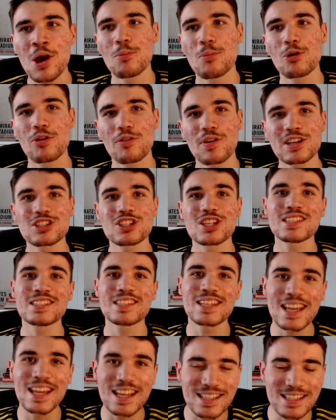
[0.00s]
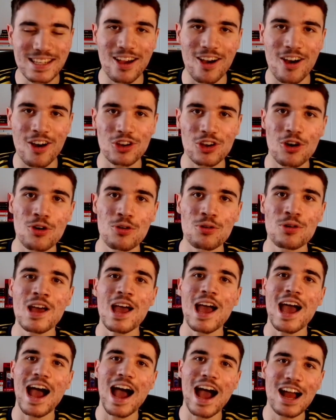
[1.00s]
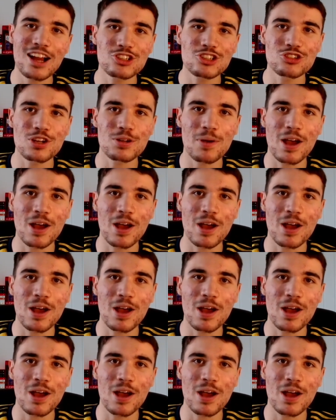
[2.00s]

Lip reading: But we eventually did get our goal. Hat-trick